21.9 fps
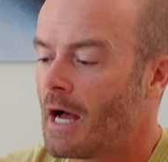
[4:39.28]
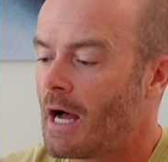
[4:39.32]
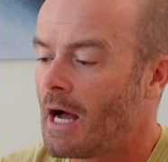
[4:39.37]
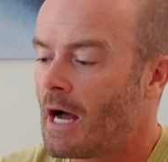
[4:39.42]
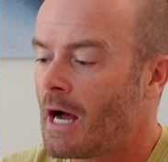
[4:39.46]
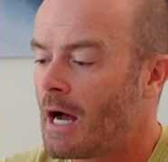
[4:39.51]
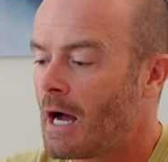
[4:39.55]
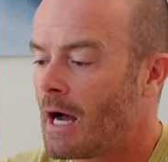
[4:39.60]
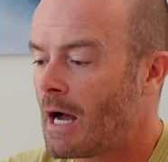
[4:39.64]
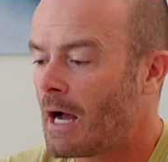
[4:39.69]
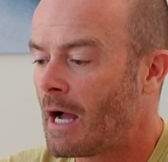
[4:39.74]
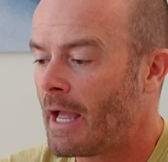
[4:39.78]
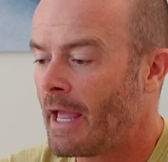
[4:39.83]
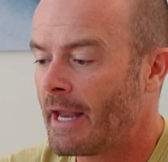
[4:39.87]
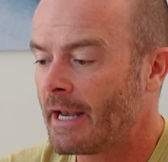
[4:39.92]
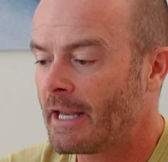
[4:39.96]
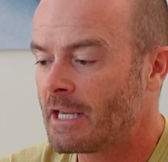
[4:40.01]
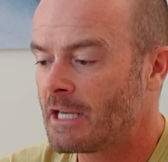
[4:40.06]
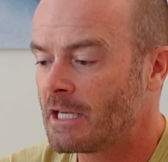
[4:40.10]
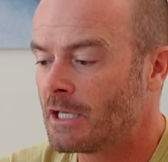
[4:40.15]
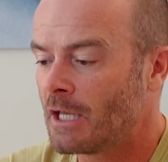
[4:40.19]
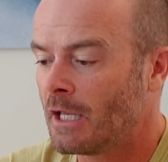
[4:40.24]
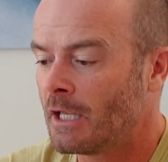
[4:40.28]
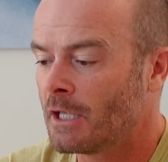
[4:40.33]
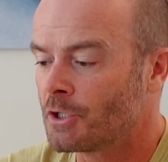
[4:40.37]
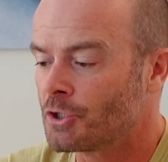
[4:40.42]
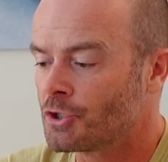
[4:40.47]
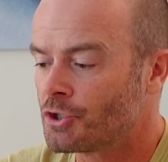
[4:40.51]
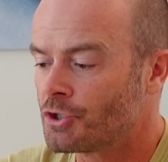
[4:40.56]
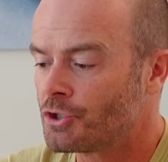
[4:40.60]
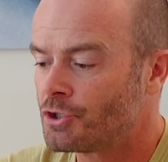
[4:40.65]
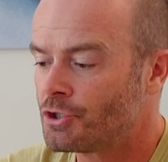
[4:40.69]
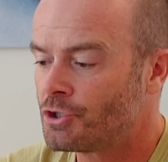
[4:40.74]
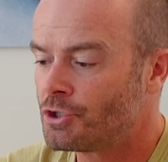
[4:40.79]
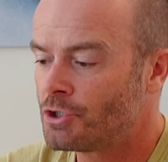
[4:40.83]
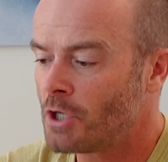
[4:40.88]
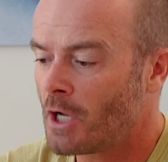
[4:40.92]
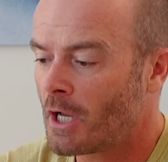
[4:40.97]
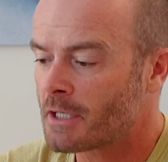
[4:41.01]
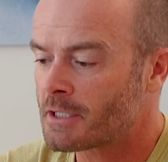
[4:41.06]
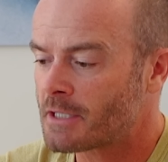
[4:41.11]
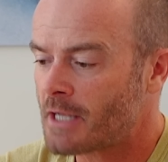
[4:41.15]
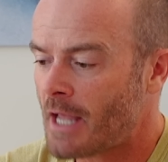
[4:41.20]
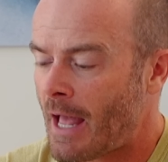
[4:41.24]
And he is
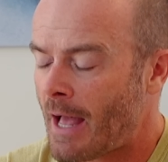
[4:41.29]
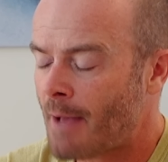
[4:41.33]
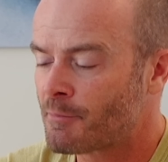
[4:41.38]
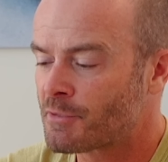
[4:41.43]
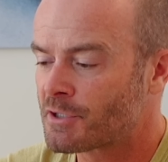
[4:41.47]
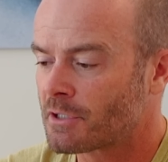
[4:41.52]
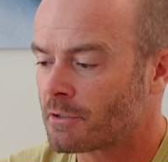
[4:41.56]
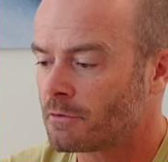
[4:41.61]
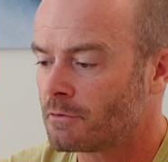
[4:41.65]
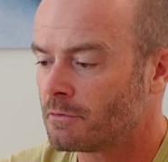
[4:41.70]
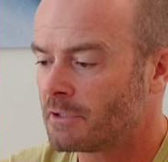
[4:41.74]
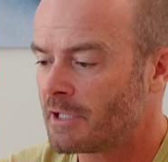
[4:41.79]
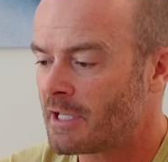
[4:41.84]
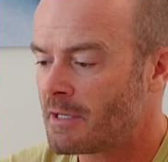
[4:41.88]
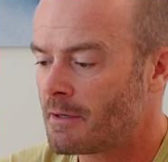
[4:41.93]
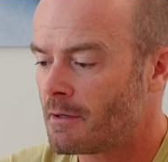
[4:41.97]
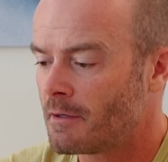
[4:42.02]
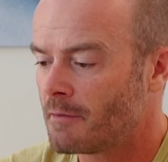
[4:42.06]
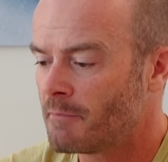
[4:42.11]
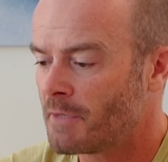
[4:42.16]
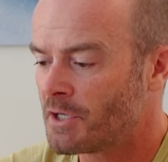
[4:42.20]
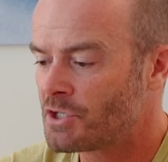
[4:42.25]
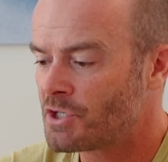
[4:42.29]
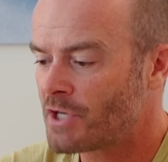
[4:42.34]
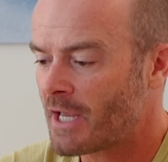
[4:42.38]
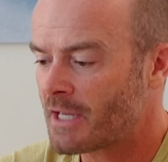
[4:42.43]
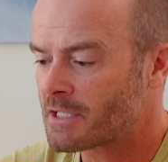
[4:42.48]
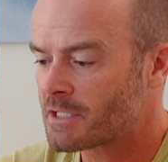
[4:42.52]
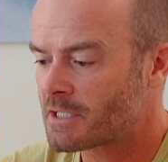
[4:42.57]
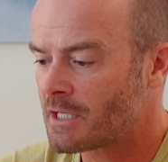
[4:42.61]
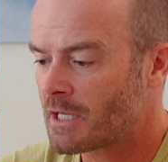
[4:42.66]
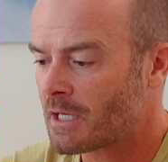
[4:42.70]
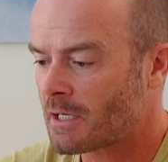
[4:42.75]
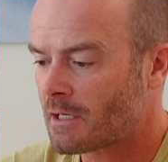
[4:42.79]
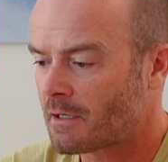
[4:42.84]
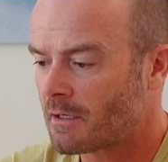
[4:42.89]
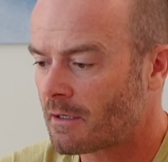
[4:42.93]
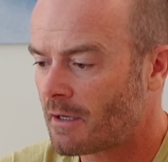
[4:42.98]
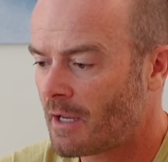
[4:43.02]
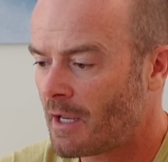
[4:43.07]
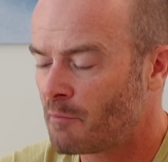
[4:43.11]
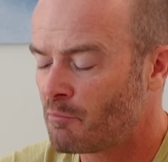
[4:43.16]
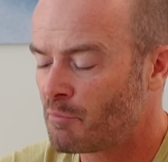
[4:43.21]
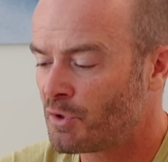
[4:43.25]
just absolutely
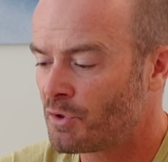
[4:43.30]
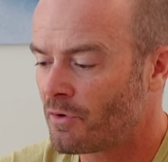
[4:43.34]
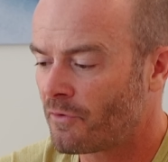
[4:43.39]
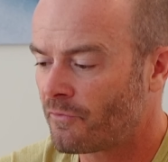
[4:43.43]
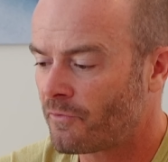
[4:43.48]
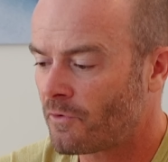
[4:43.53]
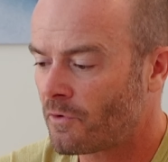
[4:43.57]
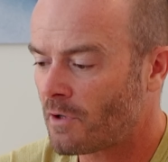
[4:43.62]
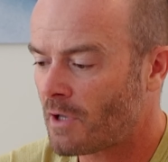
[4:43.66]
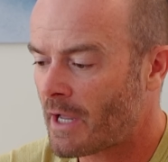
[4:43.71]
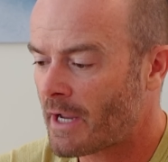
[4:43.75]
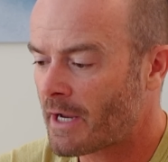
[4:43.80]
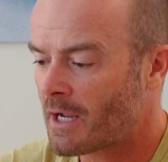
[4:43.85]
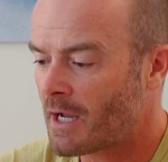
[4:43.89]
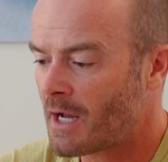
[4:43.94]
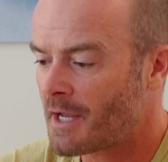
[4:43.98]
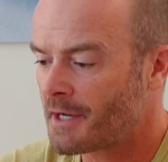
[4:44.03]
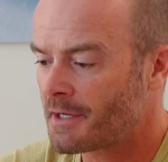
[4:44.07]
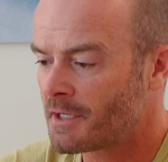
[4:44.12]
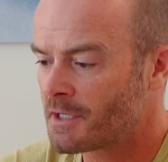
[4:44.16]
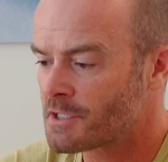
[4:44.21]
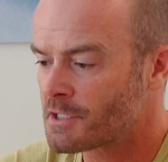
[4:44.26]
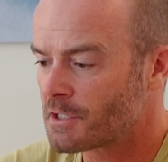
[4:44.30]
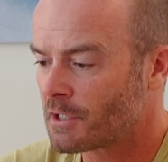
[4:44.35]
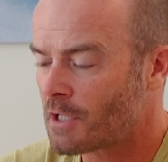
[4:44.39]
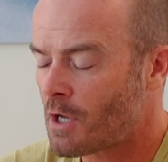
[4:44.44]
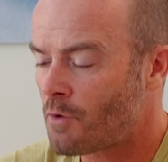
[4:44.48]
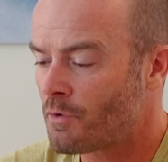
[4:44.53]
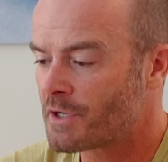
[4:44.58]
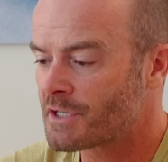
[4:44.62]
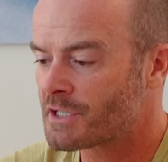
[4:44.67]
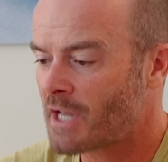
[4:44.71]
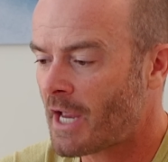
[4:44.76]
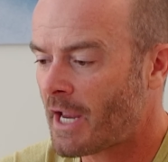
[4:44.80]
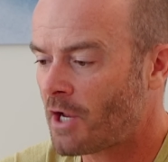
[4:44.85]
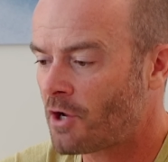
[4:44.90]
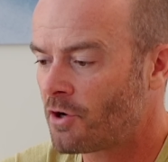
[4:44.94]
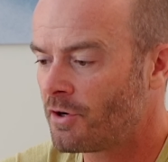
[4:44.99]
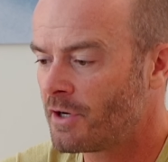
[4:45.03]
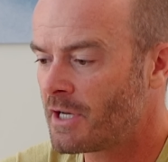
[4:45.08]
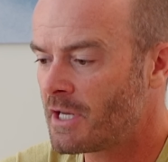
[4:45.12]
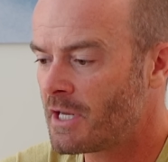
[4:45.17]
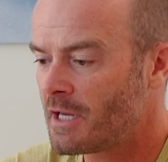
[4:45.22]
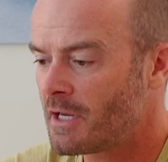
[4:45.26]
majestic and beautiful. I got as low as I
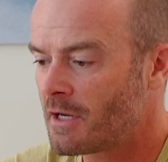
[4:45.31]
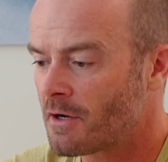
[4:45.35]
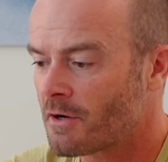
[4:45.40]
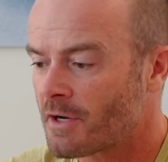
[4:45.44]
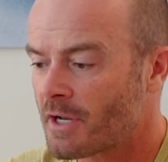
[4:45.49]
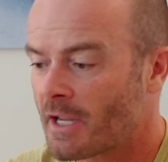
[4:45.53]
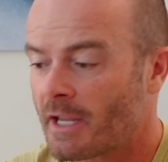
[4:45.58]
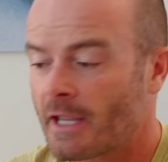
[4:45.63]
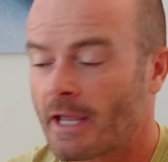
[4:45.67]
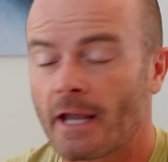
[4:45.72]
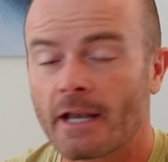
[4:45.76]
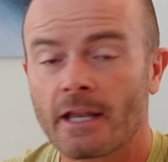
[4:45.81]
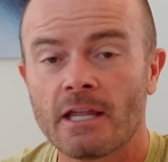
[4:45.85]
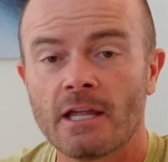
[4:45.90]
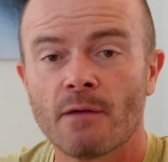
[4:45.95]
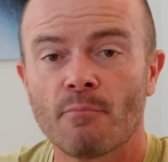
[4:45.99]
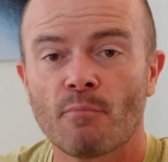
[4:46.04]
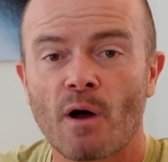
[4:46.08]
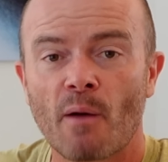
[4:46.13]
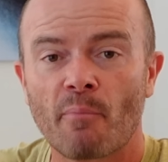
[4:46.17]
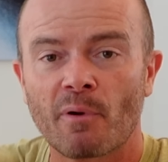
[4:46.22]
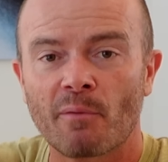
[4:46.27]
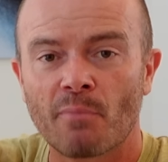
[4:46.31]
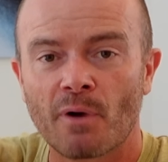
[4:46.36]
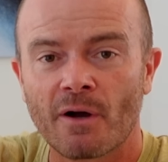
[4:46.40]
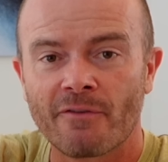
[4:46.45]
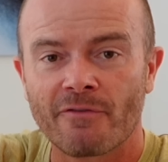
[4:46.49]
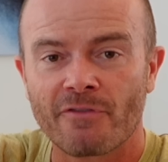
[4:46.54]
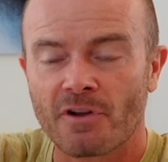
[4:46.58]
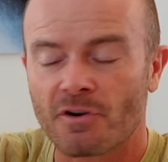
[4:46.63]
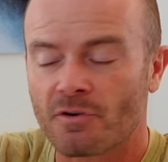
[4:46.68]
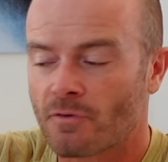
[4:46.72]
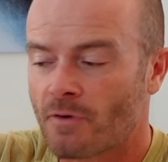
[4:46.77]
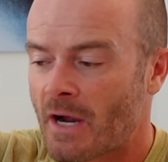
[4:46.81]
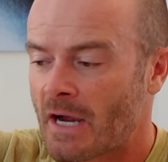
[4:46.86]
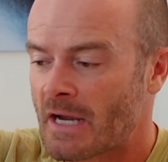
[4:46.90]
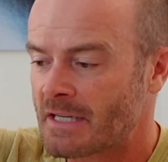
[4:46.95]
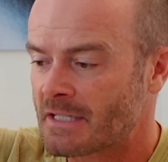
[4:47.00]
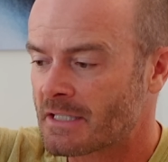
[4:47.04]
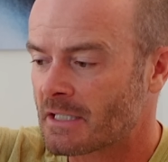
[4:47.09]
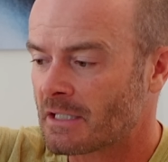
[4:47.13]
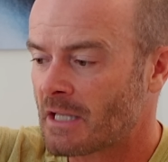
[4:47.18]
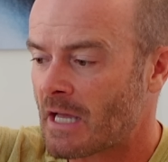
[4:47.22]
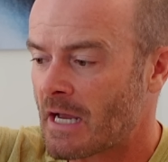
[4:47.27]
could here to get him up above the
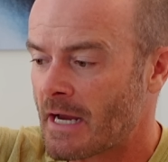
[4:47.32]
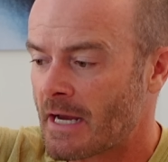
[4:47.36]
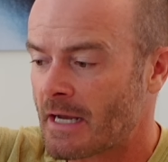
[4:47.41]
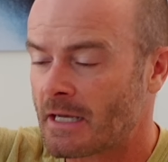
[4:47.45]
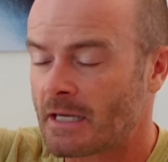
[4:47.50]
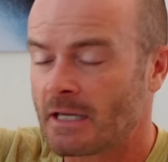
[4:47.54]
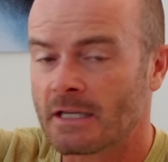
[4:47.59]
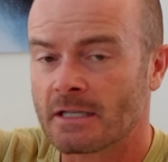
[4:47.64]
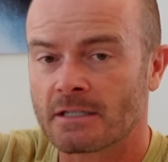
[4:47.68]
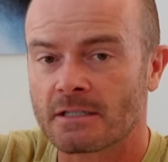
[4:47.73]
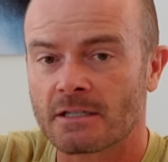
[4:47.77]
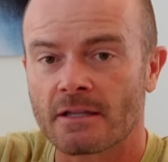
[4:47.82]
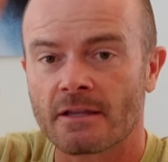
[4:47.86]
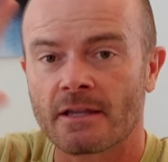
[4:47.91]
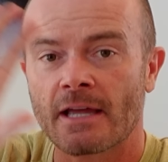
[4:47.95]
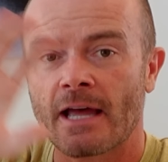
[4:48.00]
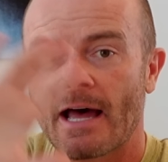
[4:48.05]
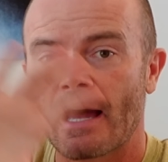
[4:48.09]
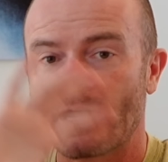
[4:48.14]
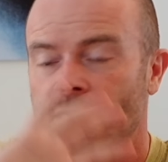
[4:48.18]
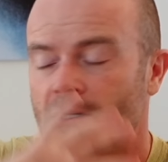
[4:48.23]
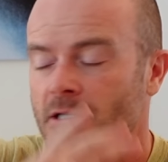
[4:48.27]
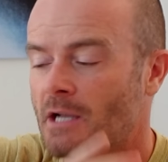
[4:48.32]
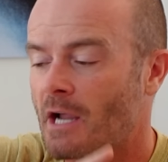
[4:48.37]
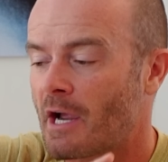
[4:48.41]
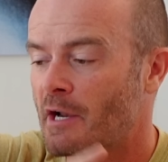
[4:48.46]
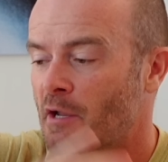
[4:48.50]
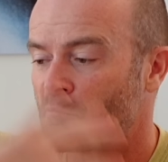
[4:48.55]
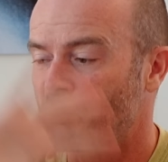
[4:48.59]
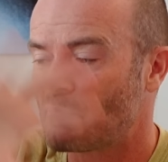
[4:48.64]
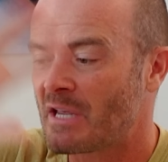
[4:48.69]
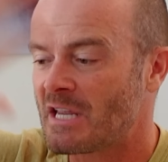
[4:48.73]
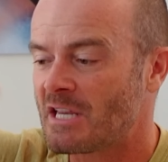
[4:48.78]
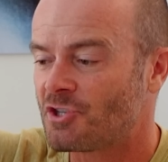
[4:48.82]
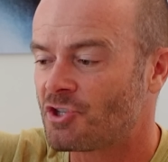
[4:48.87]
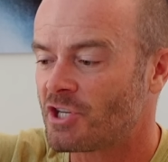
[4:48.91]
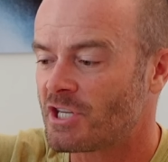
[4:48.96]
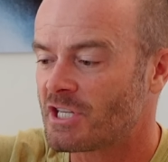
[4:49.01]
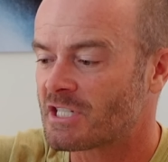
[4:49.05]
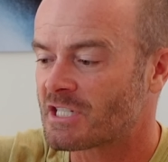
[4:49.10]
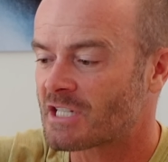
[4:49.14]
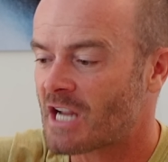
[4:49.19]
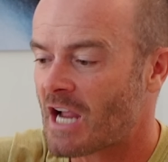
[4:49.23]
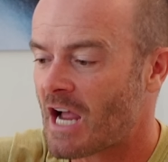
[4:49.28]
horizon line into that kind of
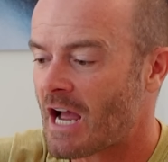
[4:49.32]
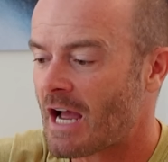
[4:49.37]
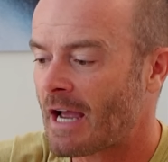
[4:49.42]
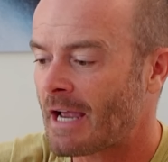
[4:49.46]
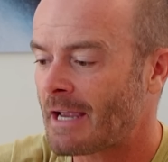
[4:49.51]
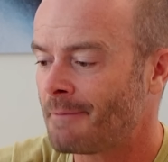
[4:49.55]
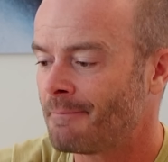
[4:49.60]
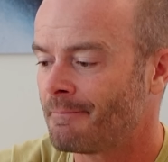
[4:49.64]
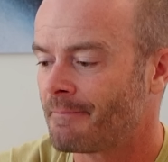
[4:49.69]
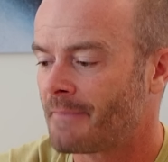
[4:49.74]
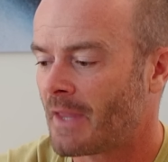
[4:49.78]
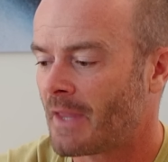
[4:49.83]
peachy sky.